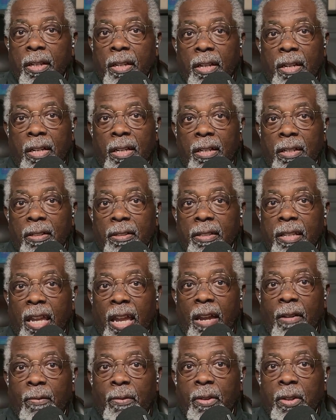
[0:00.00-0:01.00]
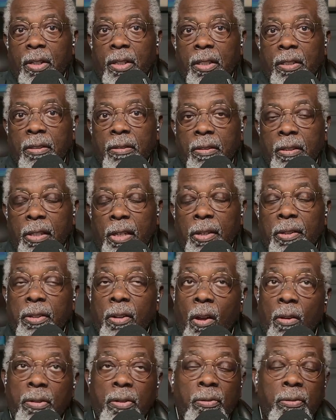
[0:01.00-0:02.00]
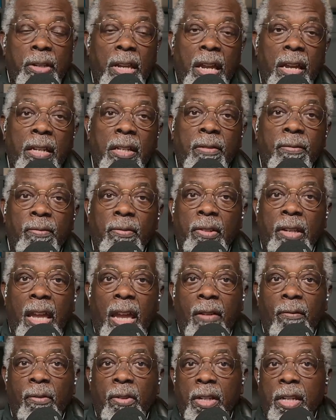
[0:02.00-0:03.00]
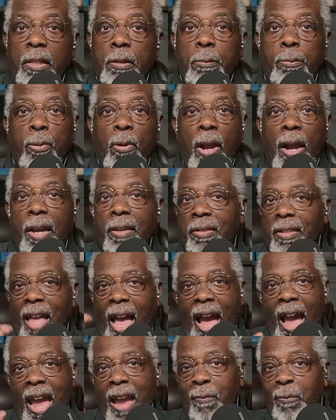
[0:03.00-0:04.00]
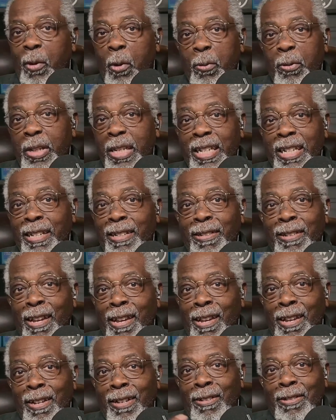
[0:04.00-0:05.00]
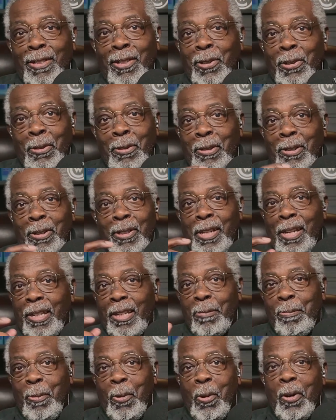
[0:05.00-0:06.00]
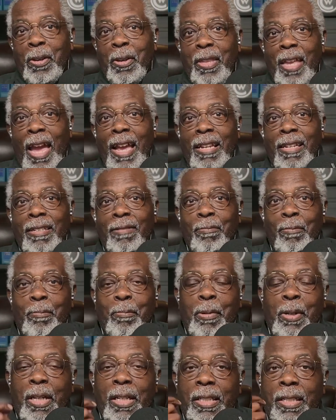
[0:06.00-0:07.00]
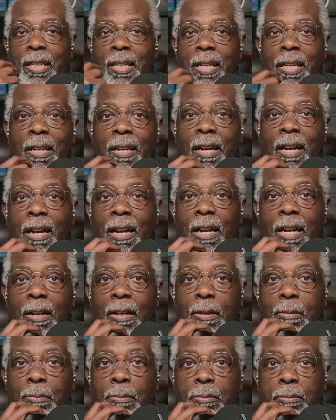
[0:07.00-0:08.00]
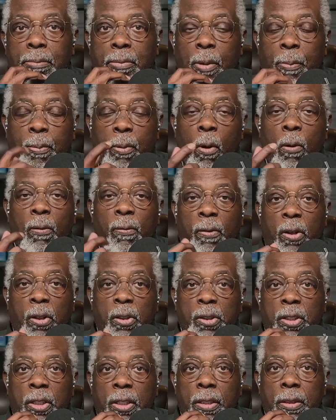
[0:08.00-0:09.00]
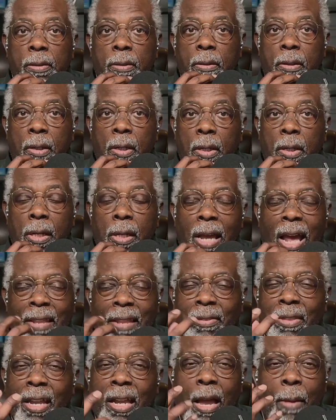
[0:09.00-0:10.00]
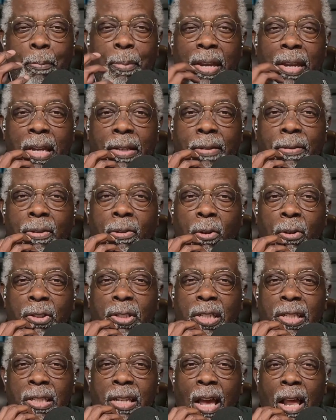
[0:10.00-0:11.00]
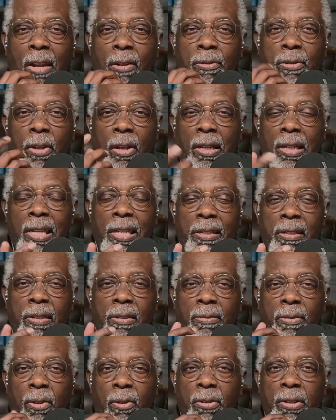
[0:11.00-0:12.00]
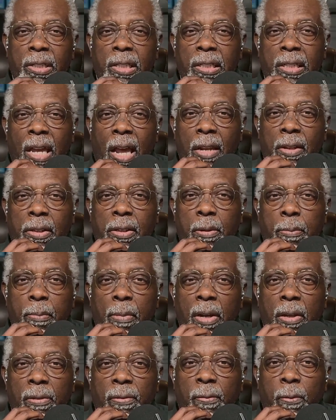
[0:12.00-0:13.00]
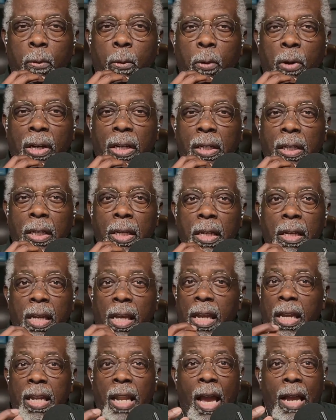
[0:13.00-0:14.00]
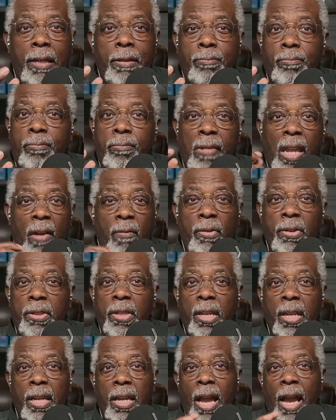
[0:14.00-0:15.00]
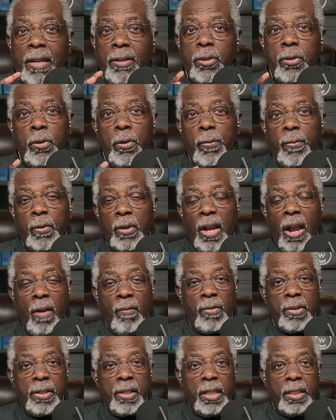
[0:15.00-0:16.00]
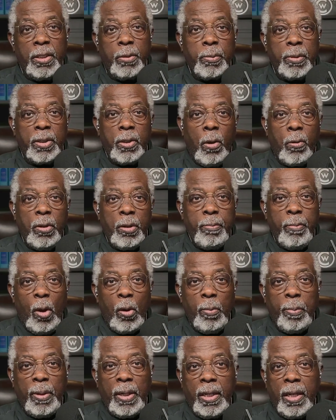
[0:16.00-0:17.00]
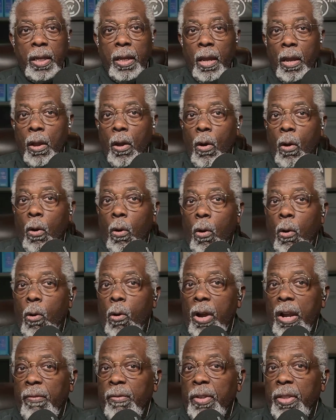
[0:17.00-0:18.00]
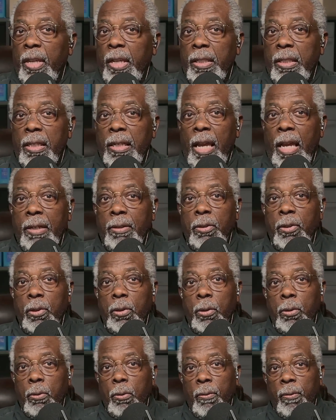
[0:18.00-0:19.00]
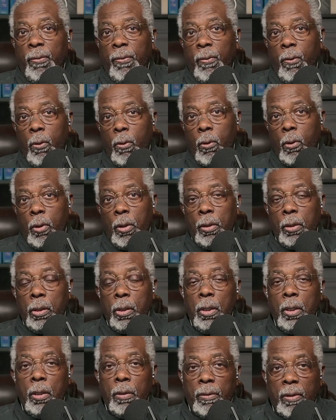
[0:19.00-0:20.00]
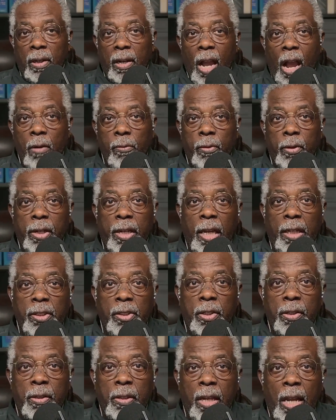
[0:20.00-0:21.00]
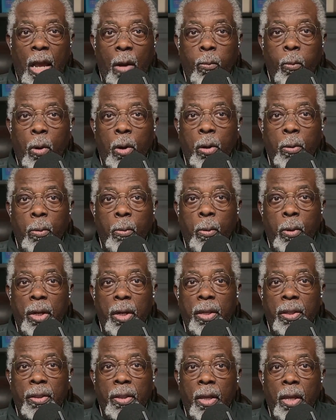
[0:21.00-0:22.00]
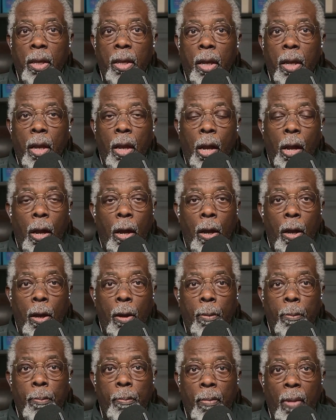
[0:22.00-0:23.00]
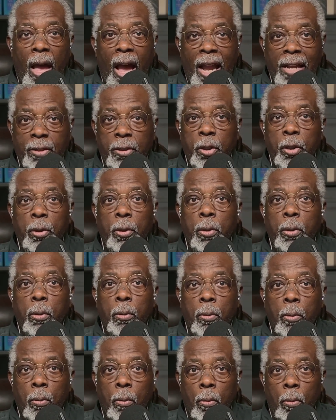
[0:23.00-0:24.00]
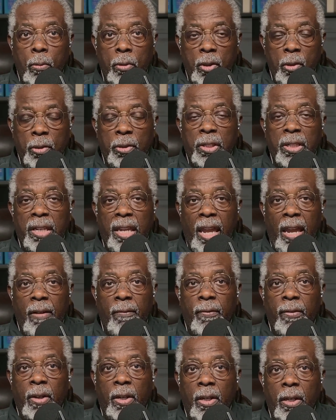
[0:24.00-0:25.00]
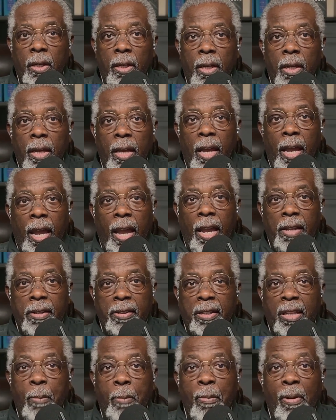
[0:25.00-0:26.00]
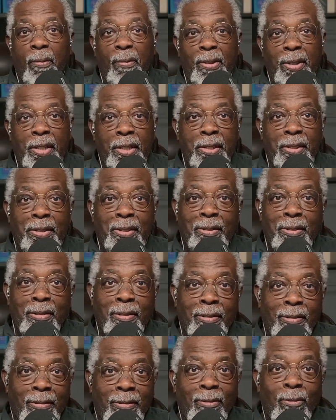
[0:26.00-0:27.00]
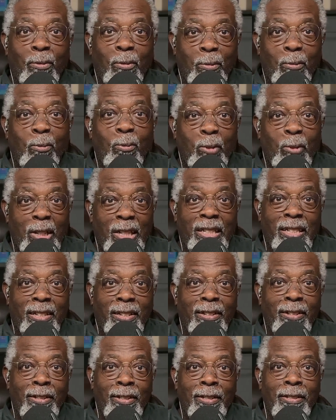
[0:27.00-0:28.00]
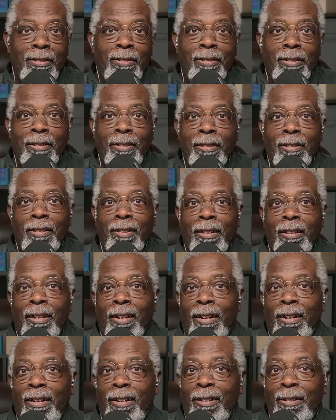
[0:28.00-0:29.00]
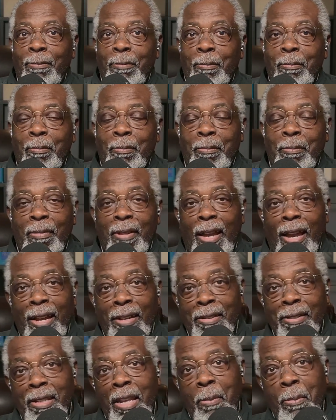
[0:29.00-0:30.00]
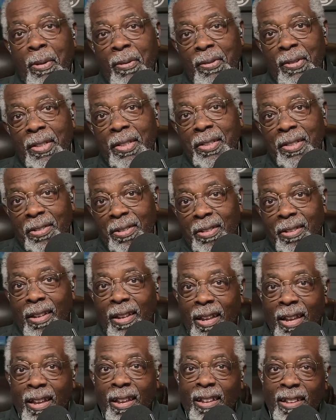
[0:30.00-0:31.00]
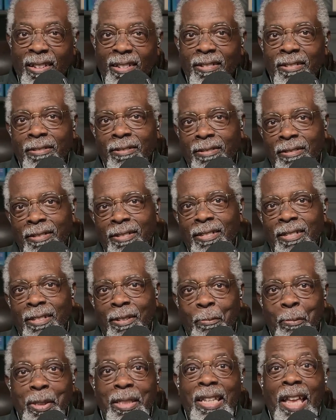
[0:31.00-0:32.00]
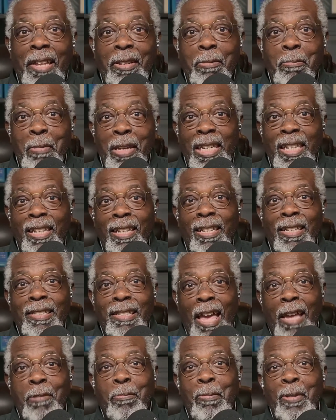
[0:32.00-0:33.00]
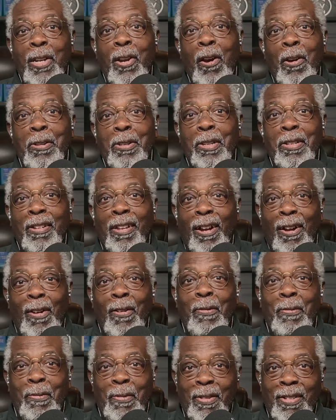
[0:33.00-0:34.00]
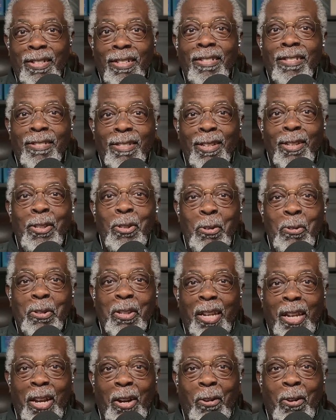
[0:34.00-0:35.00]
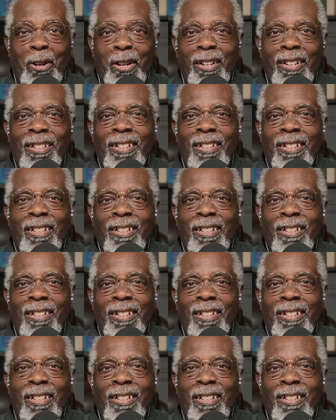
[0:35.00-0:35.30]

Canva, there's also Canva Enterprise. I have no need to explore that, but the pro version, I think I'm paying $13 or less than $13 a month for it. And everything I do for Conversation with Tony Mobley or everything that I do for the congregation that I work with, I do using Canva. And some of it is really good. And some of it is, but that's me. That's because of the user error.